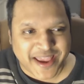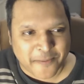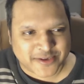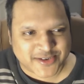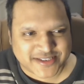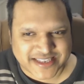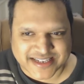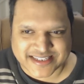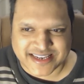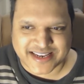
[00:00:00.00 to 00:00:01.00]
Episode
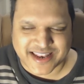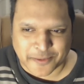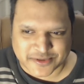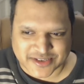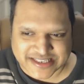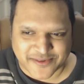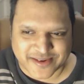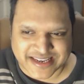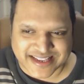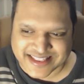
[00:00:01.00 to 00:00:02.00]
16 and Episode
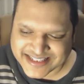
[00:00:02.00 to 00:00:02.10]
17.